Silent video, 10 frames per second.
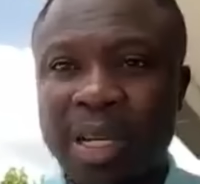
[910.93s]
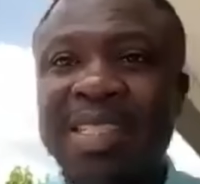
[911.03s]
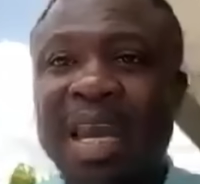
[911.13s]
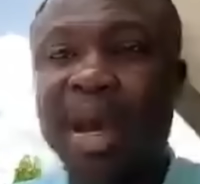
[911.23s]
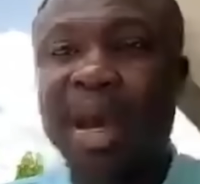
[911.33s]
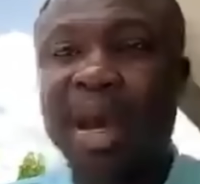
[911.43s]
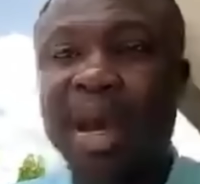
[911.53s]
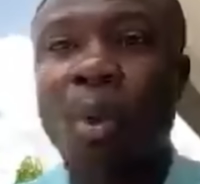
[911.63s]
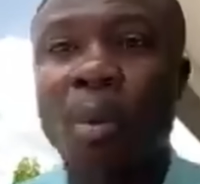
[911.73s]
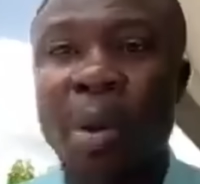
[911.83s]
And to dear
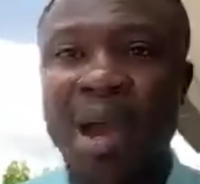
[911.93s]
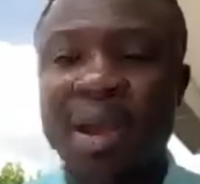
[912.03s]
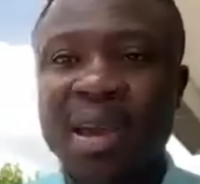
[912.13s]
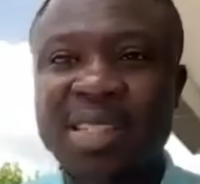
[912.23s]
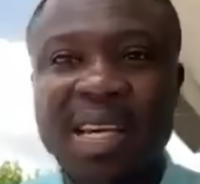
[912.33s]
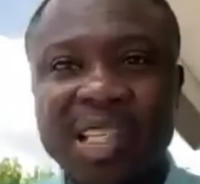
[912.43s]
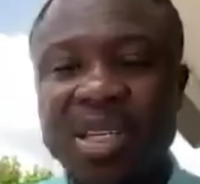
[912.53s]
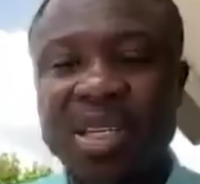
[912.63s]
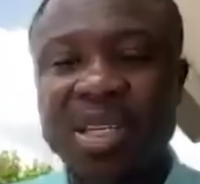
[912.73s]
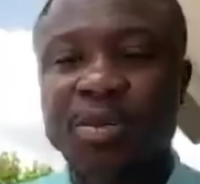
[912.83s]
momo ba. Just
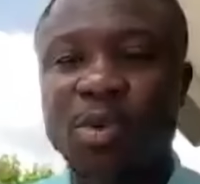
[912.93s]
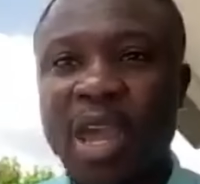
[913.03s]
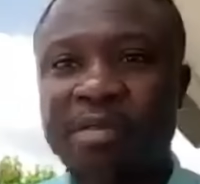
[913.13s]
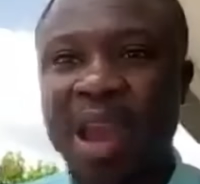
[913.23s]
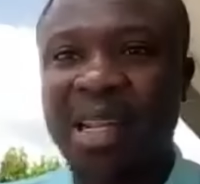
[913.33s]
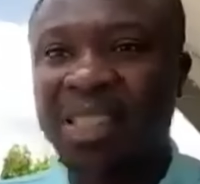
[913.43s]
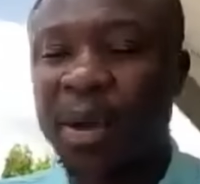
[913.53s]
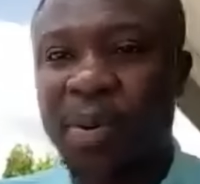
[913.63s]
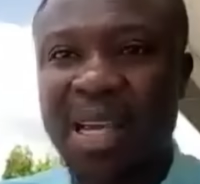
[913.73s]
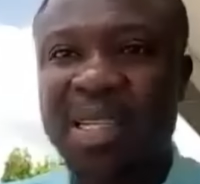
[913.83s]
a team no yet
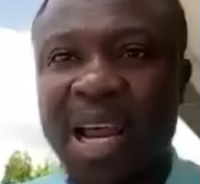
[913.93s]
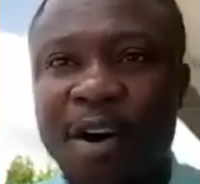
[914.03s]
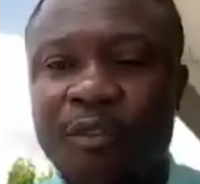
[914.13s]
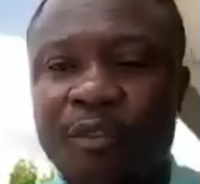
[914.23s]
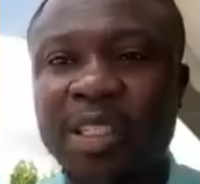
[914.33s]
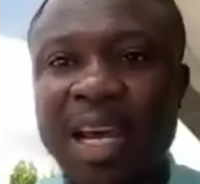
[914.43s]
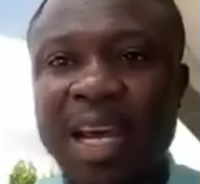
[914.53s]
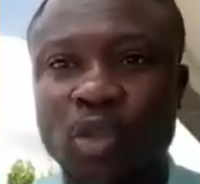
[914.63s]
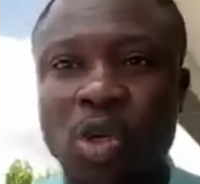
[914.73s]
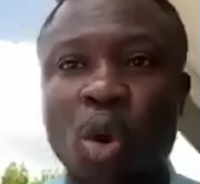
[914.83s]
30% and a 40%
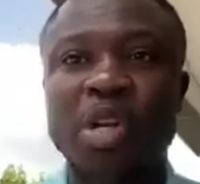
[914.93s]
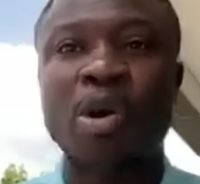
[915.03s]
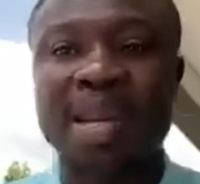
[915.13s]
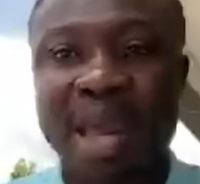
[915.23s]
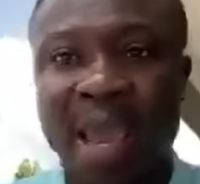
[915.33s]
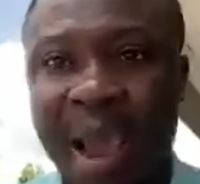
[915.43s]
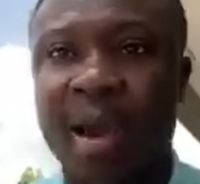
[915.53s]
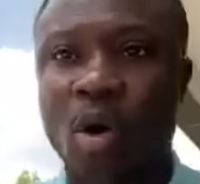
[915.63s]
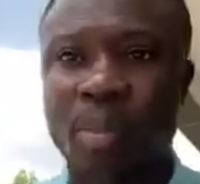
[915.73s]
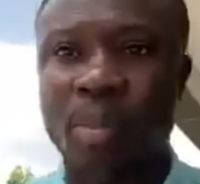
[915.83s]
towards almost the way they are,